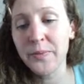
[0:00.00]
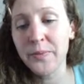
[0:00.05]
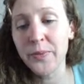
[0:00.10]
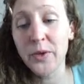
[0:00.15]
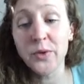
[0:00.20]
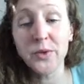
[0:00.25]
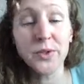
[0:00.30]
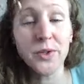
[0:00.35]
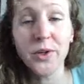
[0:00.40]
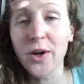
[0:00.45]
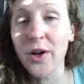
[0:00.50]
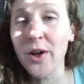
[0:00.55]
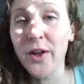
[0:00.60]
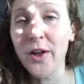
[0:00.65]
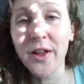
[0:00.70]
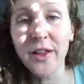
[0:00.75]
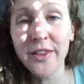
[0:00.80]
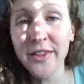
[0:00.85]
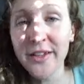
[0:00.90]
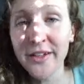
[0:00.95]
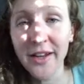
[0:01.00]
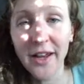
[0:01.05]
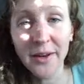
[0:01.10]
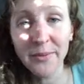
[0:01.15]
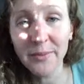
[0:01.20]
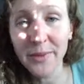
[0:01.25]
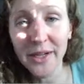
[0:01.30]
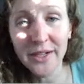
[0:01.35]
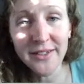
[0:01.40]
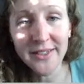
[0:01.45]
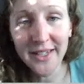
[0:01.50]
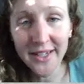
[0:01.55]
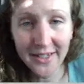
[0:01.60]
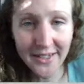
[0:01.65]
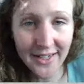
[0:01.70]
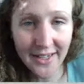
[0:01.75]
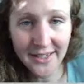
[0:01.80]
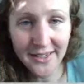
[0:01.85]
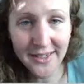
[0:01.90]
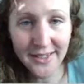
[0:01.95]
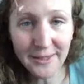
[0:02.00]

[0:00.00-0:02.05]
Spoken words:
Those are all the nonmetals that exist.